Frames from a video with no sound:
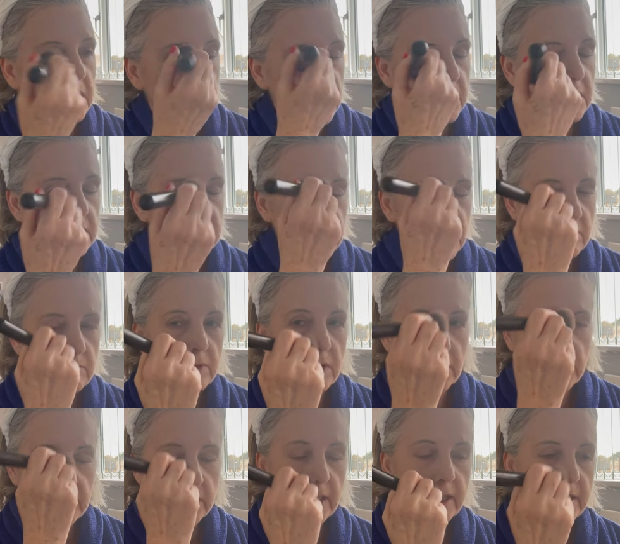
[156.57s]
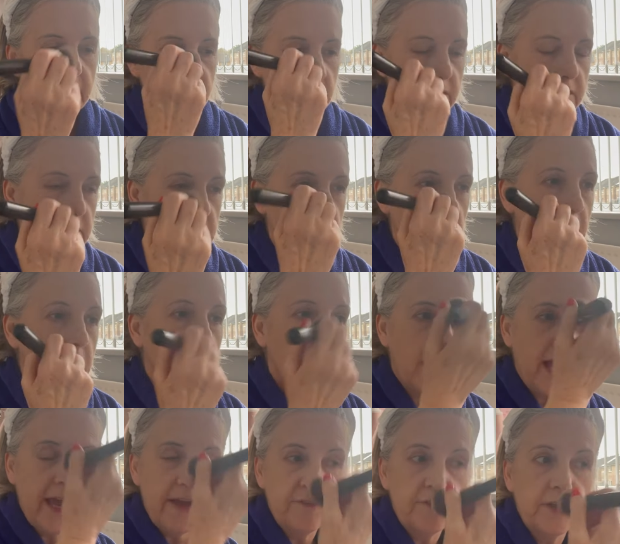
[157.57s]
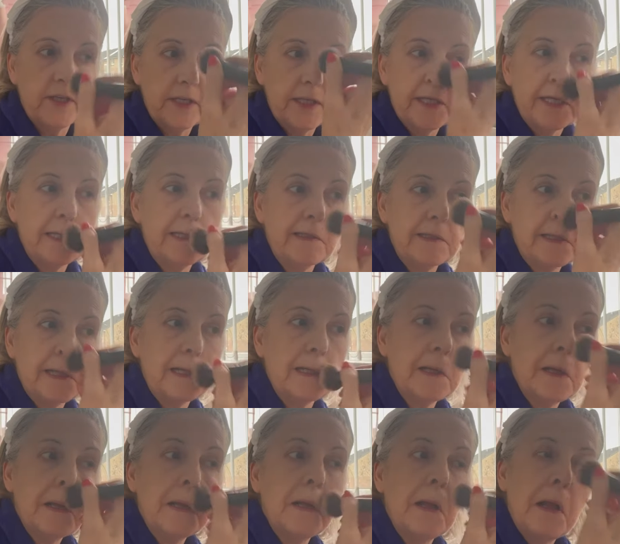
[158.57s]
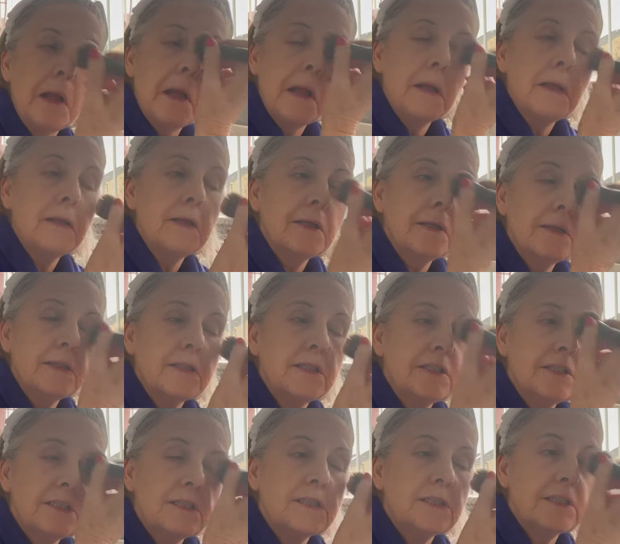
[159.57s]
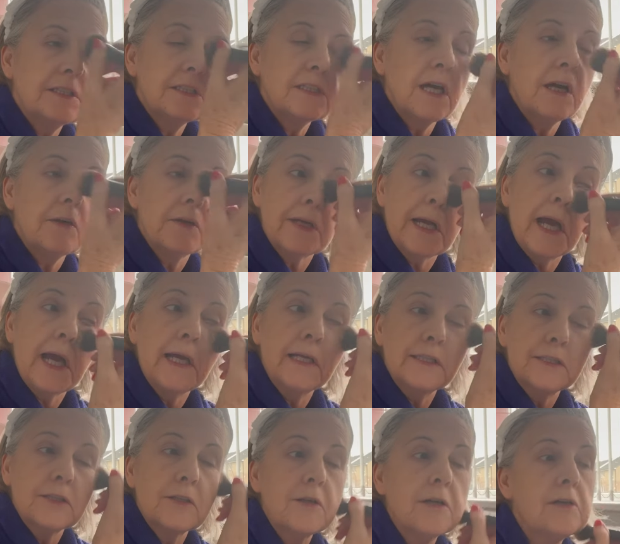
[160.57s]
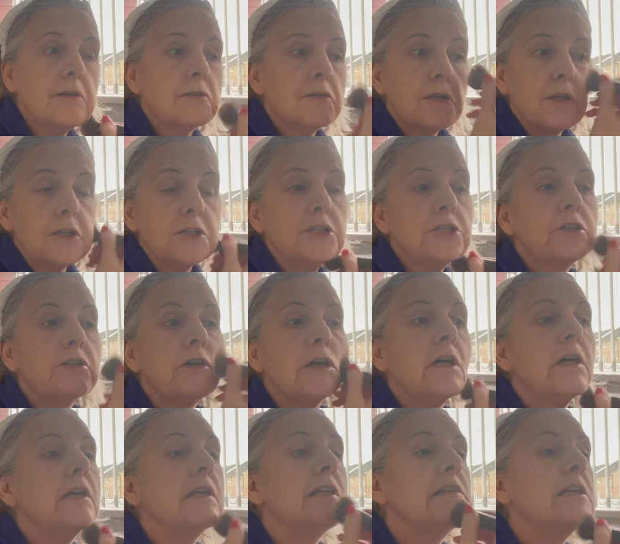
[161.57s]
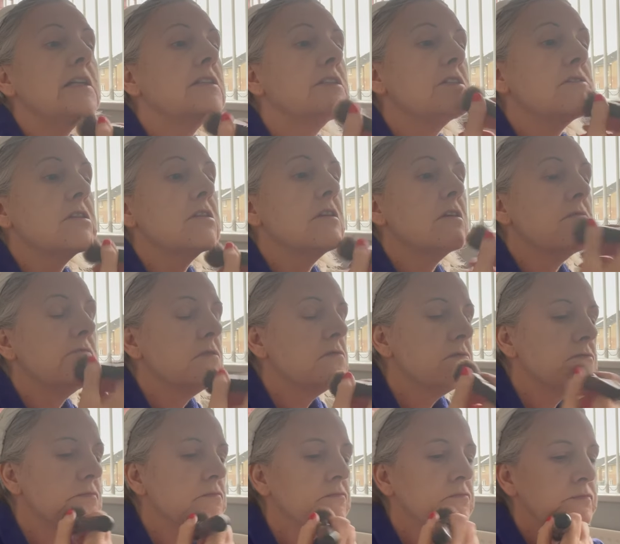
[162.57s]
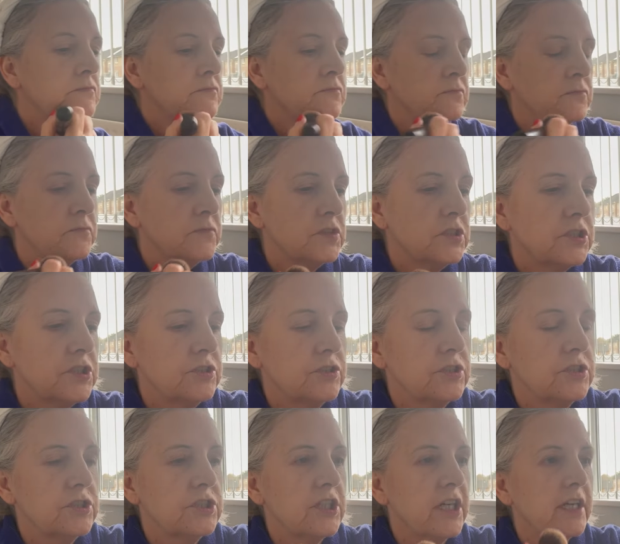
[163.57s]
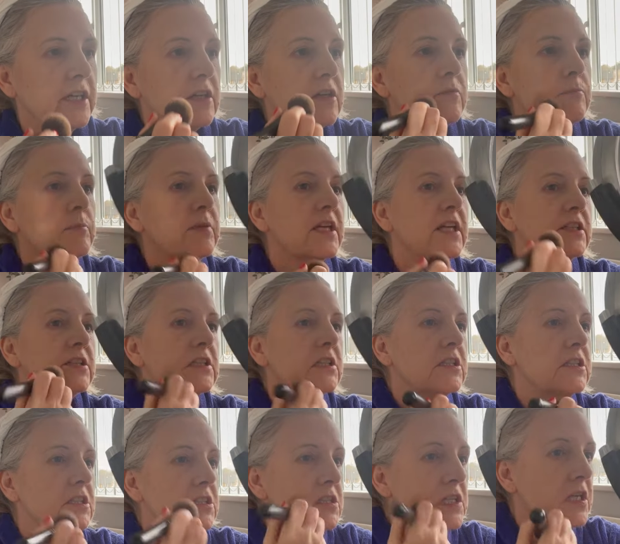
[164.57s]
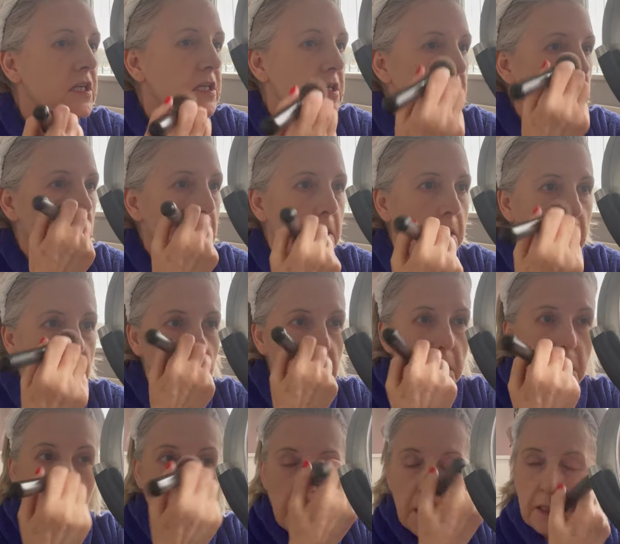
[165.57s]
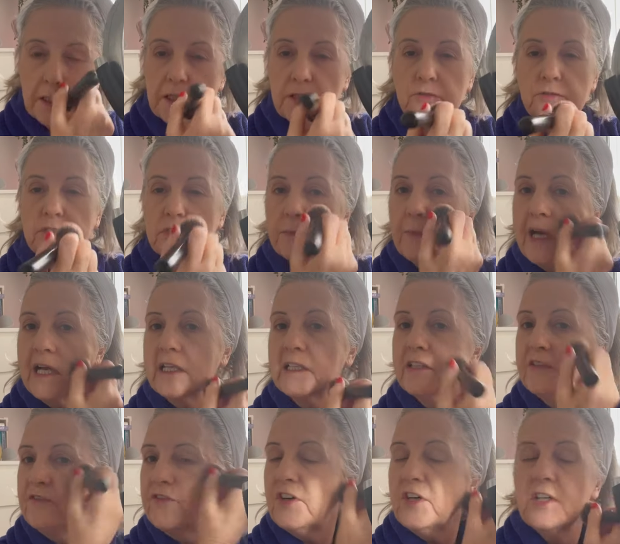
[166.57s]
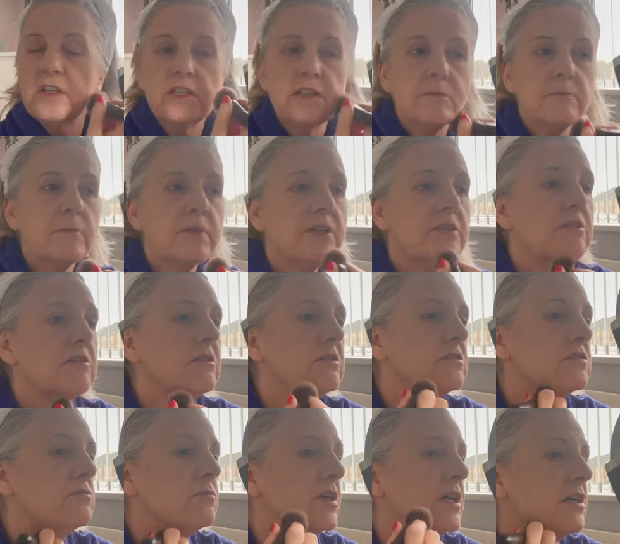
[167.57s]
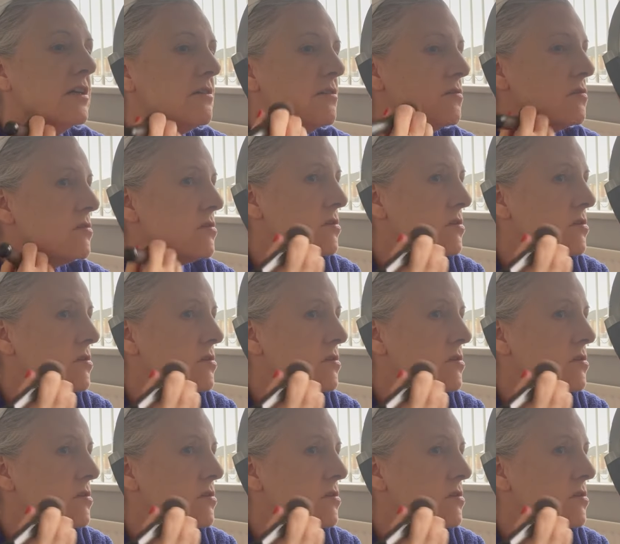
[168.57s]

I don't like anything too heavy either this is okay to go across your eyelids let's just check I've blended it in I use a magnifying mirror as well